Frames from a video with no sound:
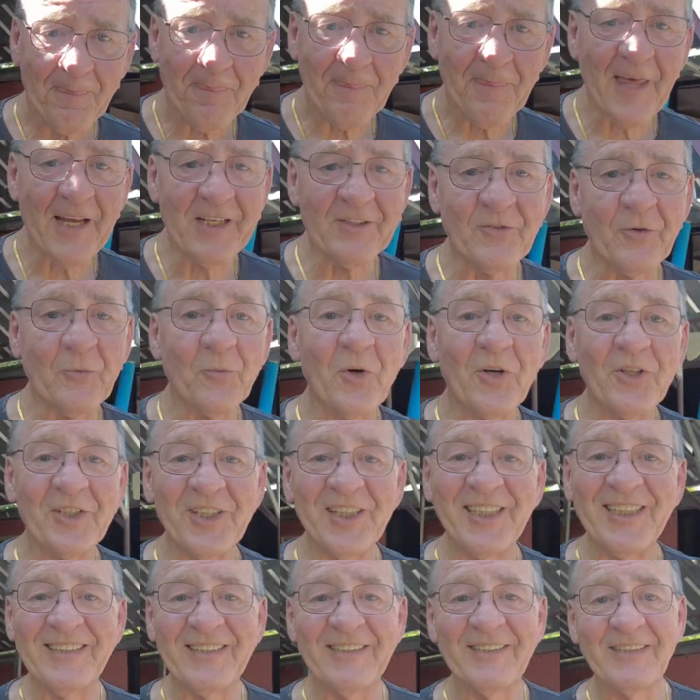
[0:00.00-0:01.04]
thanks for
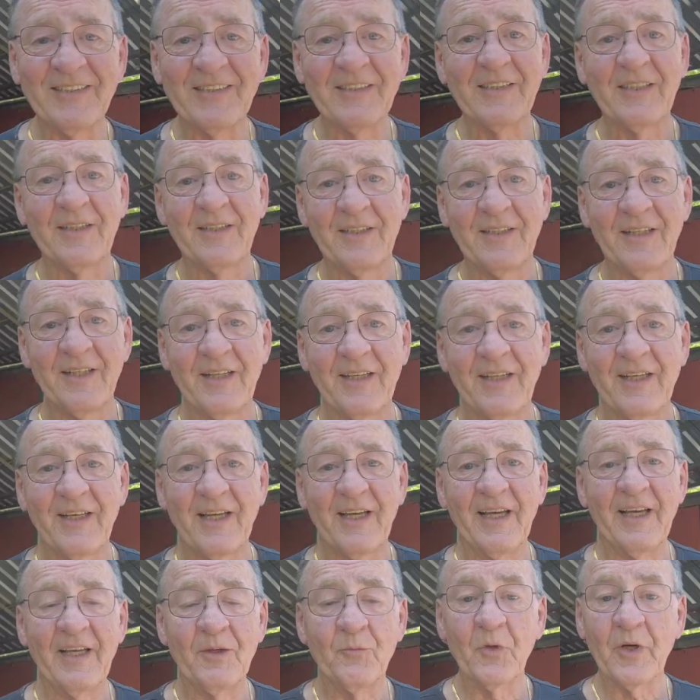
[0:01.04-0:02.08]
watching,
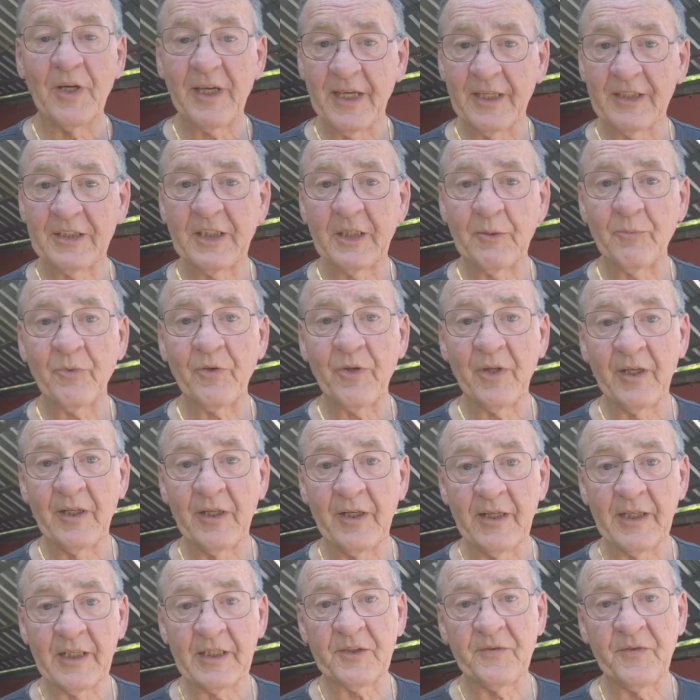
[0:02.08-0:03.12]
and we'll catch up with you in
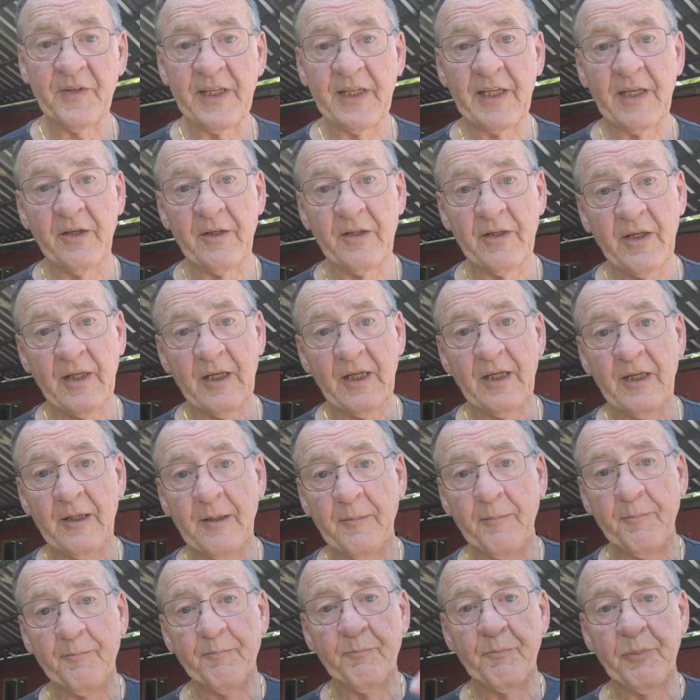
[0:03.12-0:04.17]
the next video.
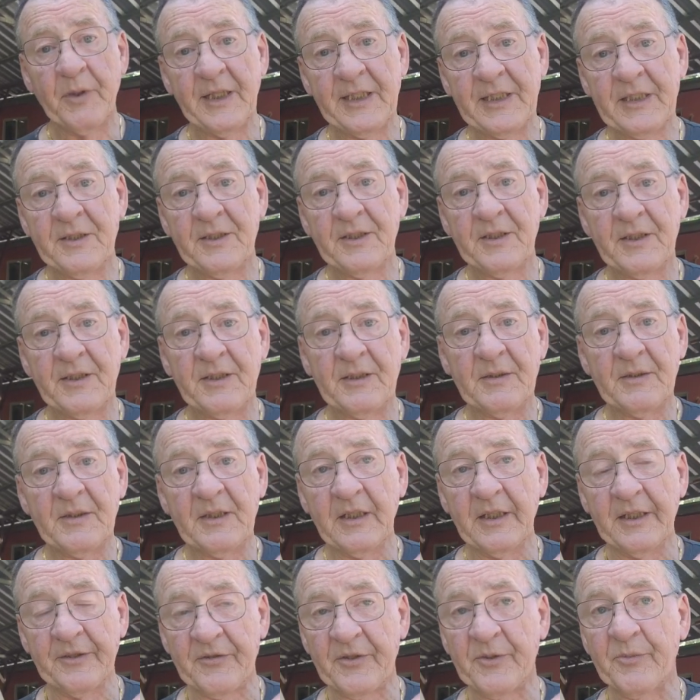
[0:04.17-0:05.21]
Please
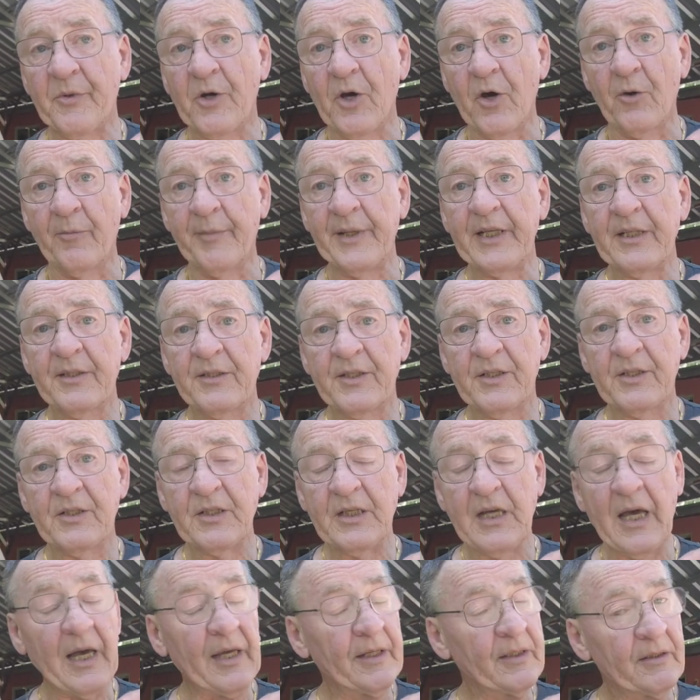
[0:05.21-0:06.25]
leave some comments,
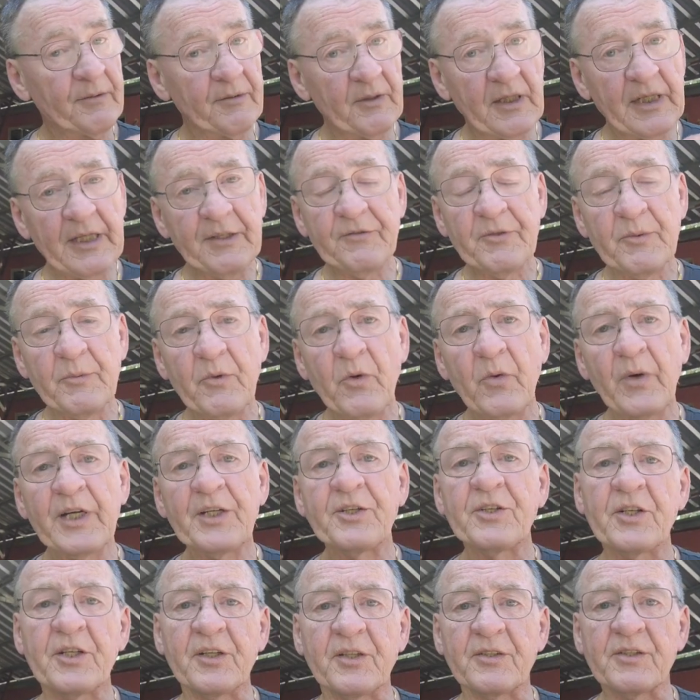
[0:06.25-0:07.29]
leave some
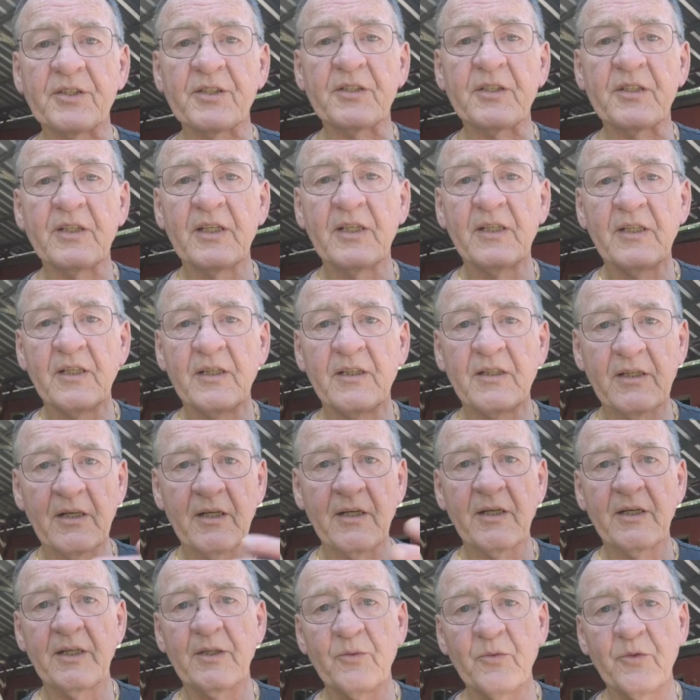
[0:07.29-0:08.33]
questions.
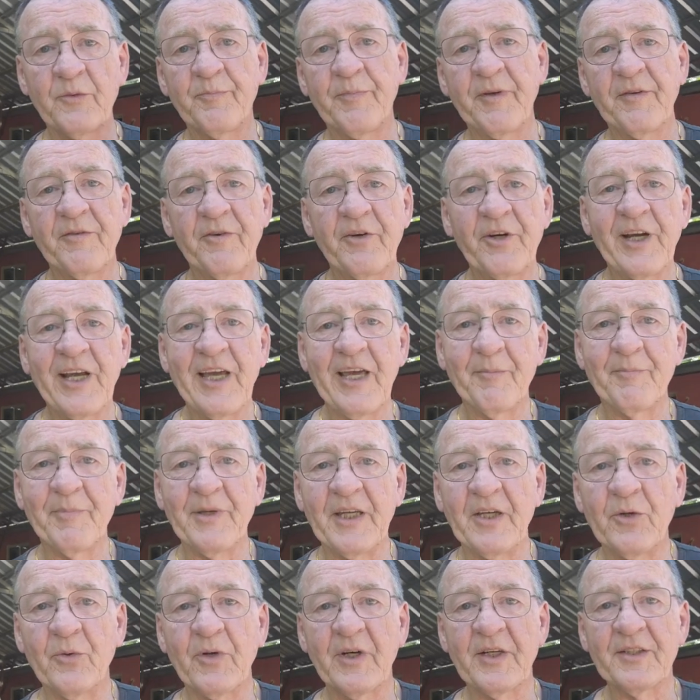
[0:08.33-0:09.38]
I would be very
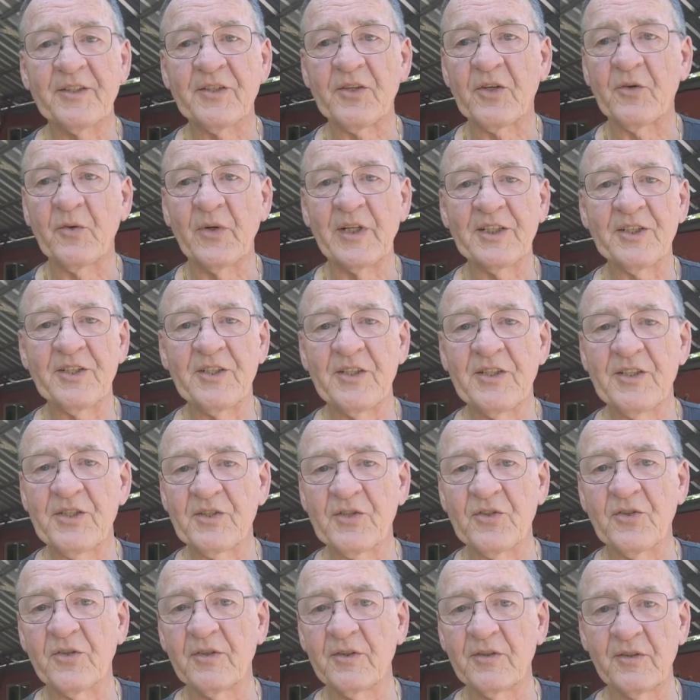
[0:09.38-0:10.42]
happy to answer questions
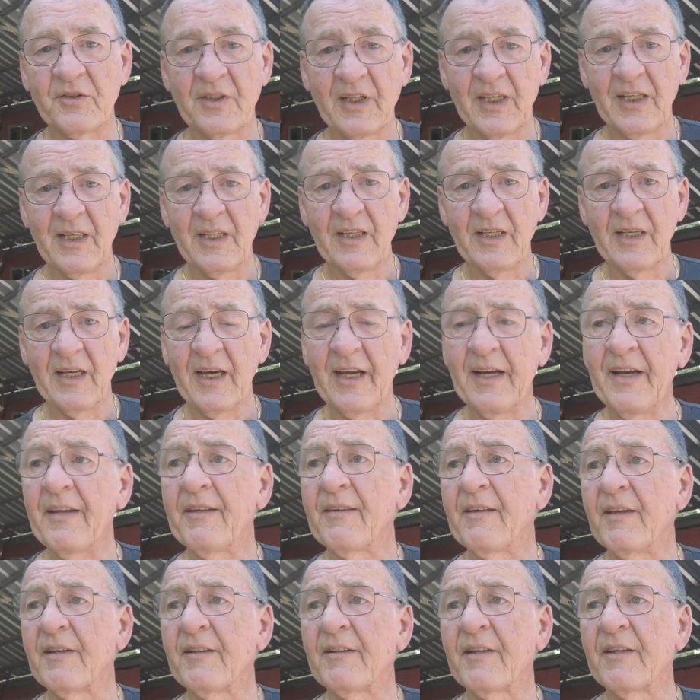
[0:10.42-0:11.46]
on
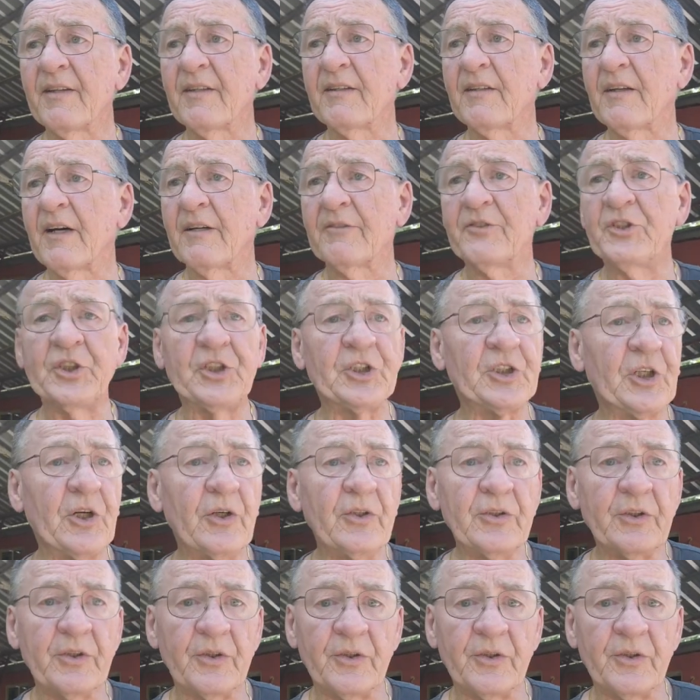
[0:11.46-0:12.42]
anything that I've shown